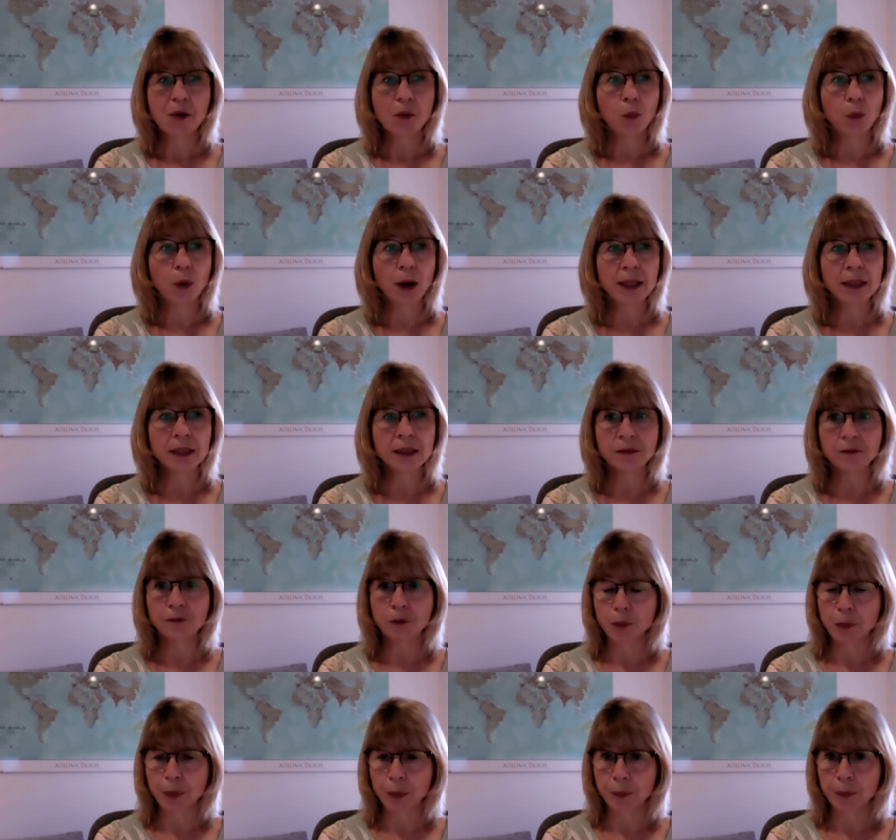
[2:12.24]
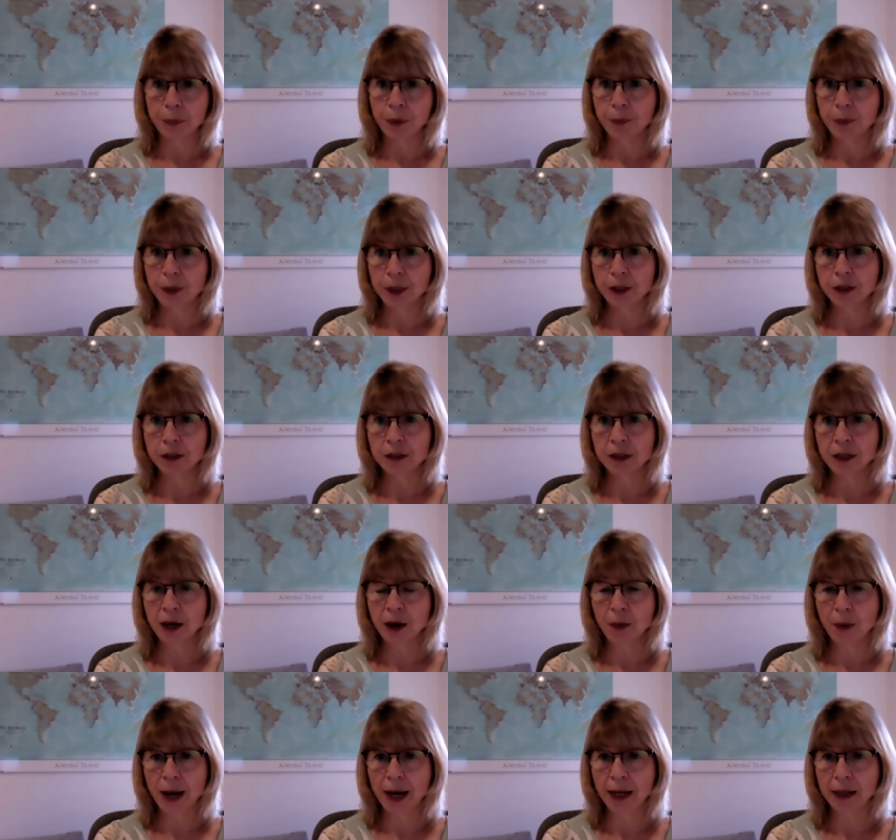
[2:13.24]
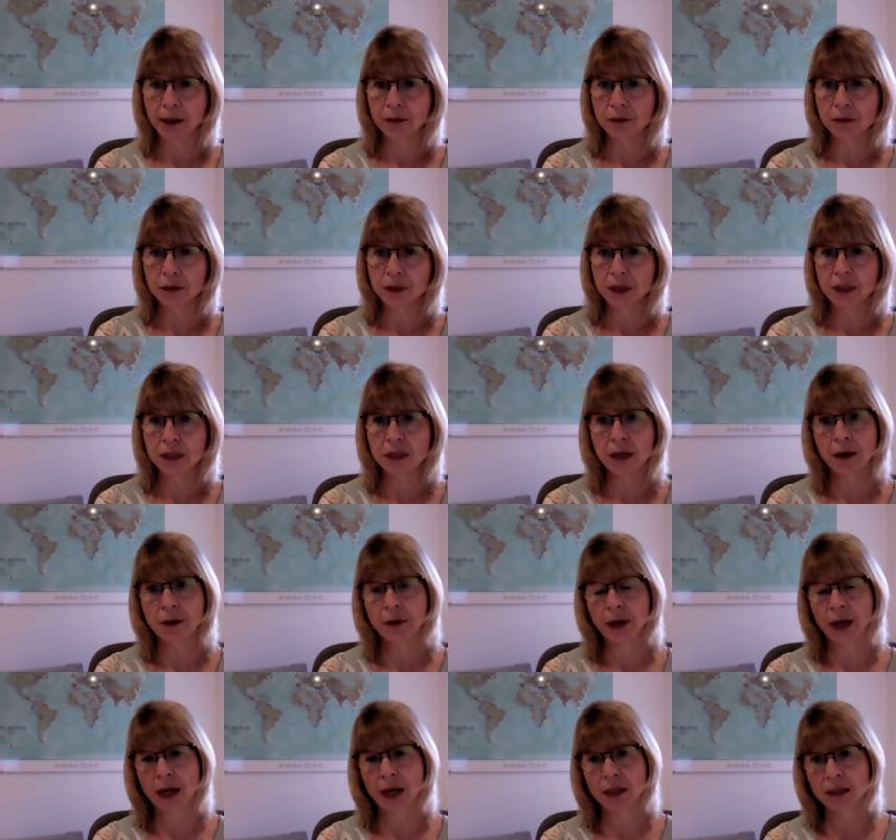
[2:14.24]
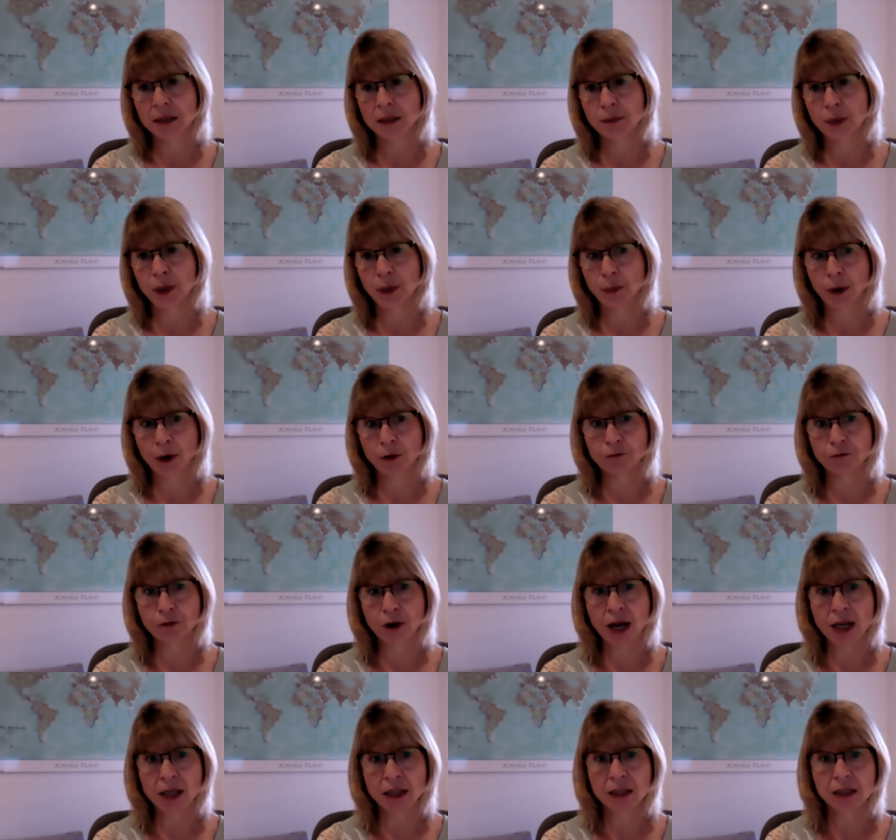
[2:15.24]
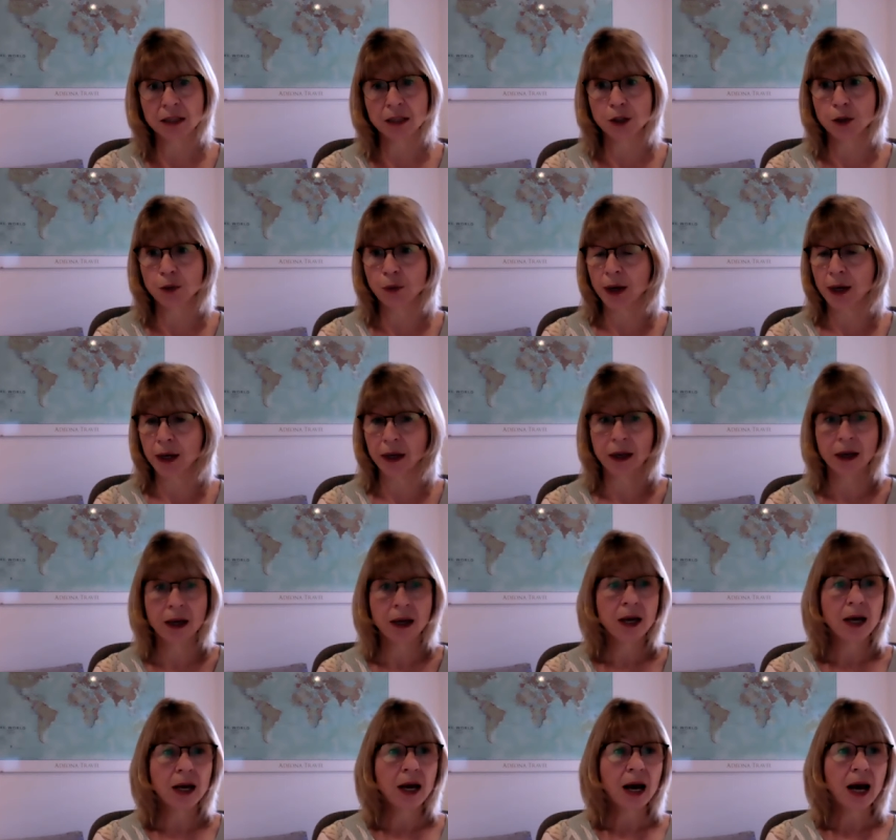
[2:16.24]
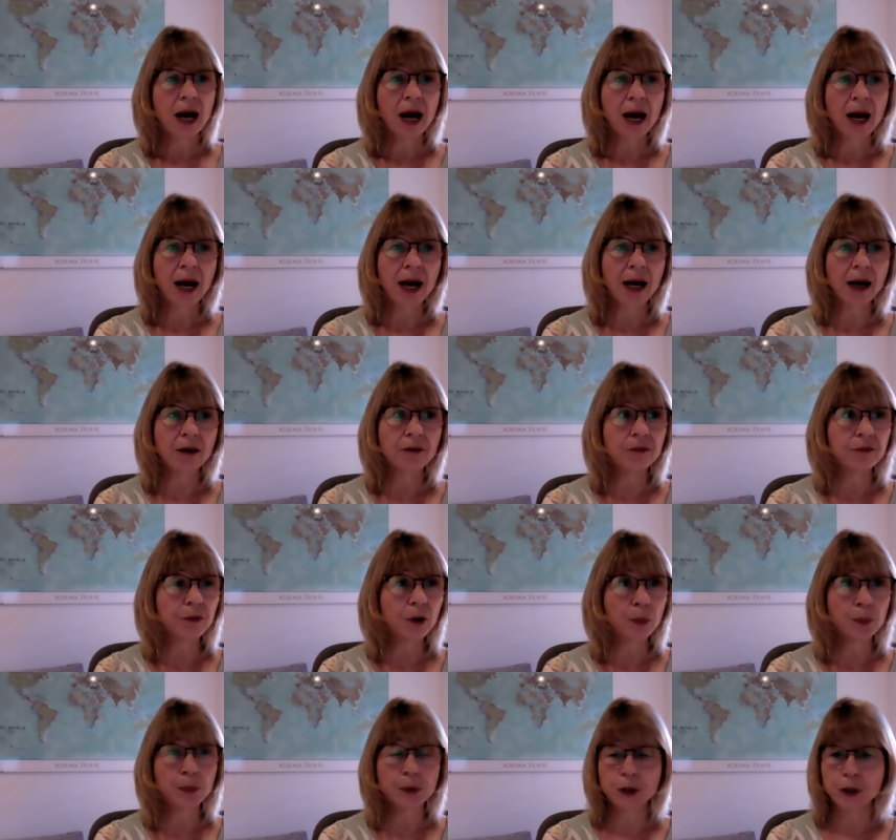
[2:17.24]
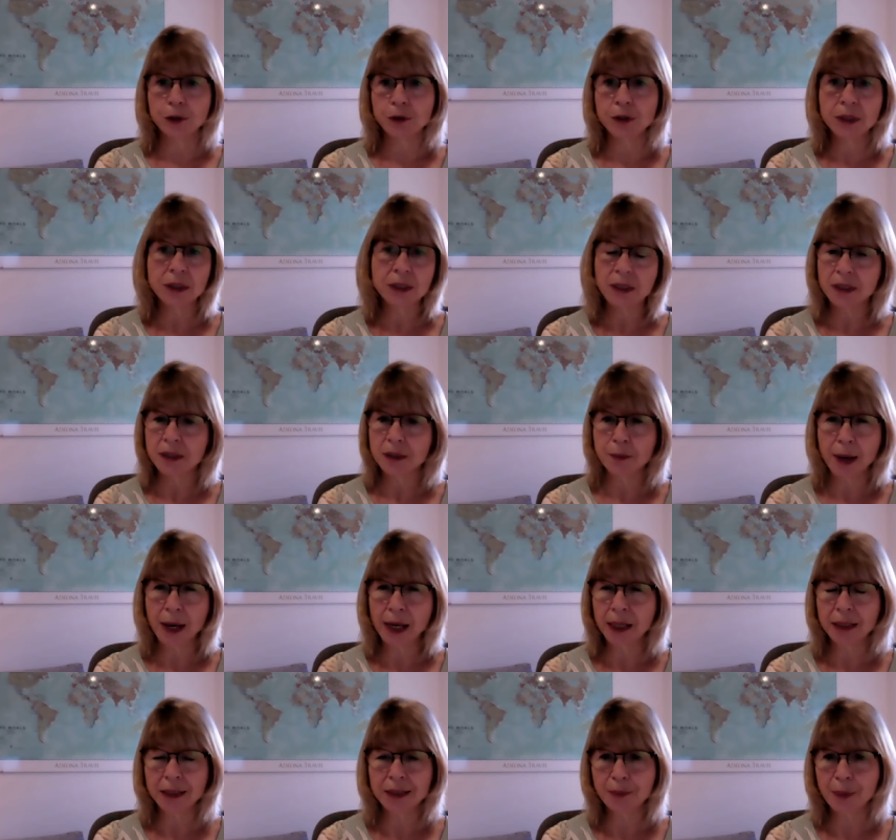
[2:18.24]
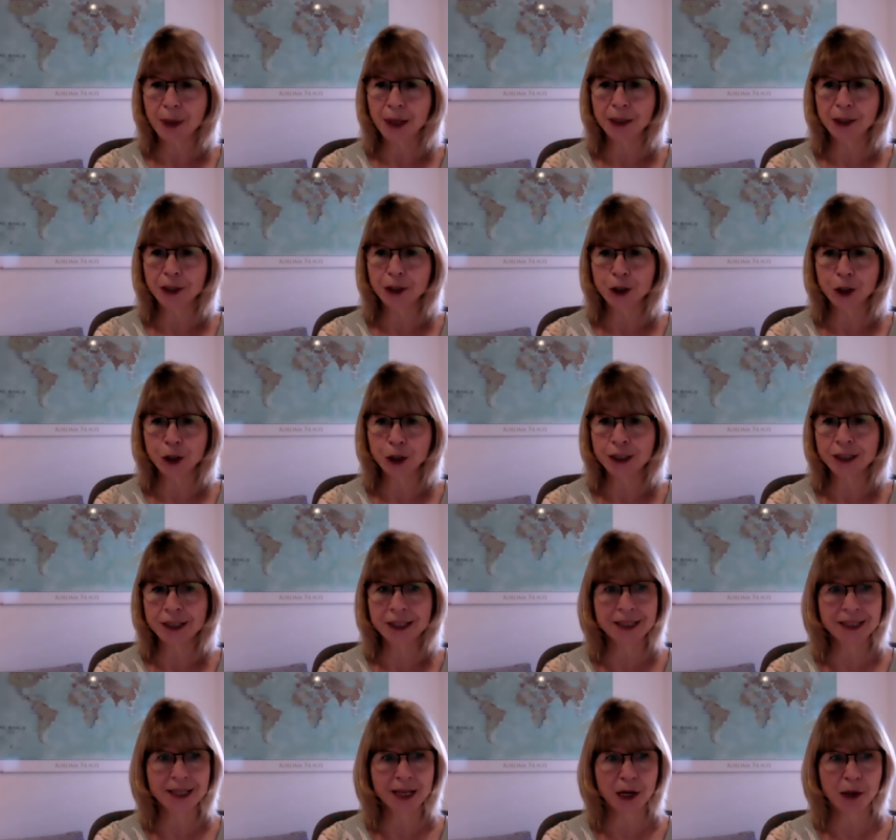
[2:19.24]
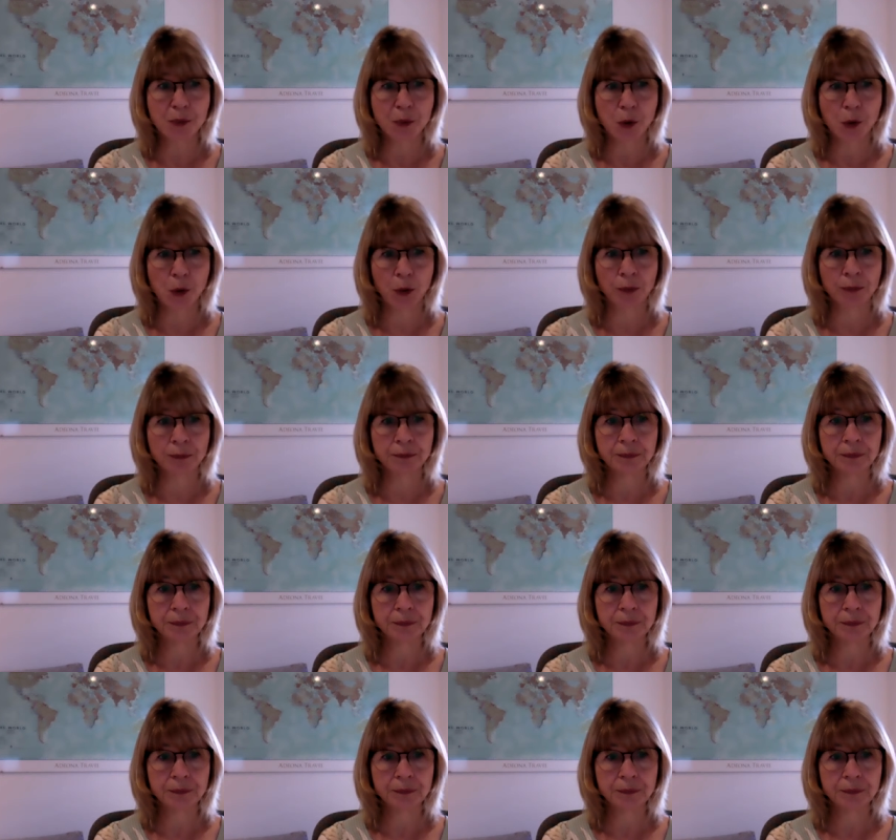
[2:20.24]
waiting for permission to go out. Is it okay to meet my friends? Do I have opportunity to make independent choices anymore?